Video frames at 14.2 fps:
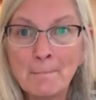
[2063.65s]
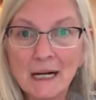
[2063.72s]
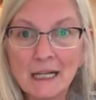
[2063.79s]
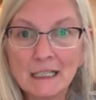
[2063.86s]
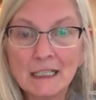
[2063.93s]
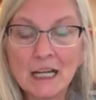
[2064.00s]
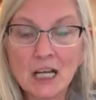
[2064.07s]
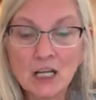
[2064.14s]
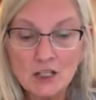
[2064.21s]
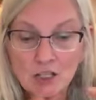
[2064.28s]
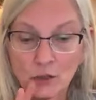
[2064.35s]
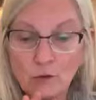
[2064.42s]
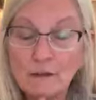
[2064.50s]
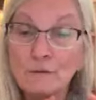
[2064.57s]

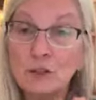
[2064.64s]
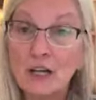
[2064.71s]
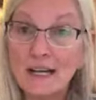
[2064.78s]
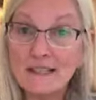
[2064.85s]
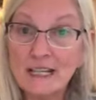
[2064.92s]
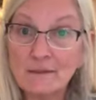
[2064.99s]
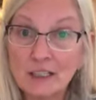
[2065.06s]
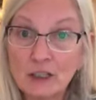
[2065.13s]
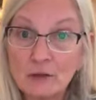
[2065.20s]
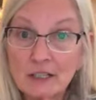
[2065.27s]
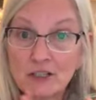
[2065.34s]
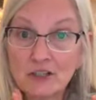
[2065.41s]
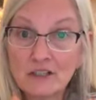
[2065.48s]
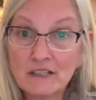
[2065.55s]
if you guys have any
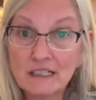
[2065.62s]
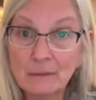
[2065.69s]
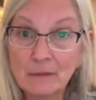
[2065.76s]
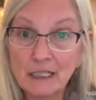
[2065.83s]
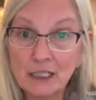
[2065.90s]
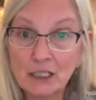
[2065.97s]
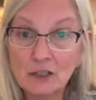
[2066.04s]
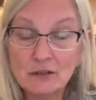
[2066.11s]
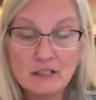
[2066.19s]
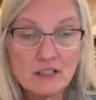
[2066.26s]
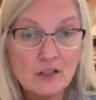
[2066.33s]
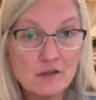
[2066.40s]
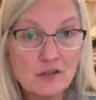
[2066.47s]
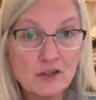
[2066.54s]
questions, let me know.
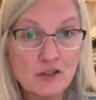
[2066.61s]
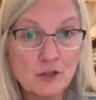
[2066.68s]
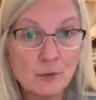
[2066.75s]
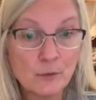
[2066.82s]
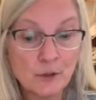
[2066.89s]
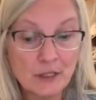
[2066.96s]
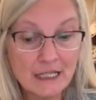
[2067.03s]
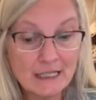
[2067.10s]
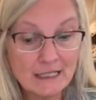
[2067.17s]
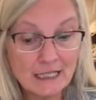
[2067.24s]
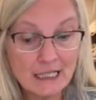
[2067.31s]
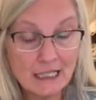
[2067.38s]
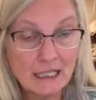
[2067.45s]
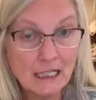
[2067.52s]
This is super
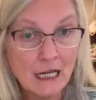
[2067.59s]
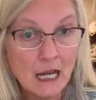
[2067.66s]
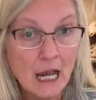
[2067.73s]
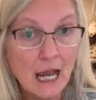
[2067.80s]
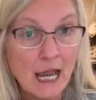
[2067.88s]
easy.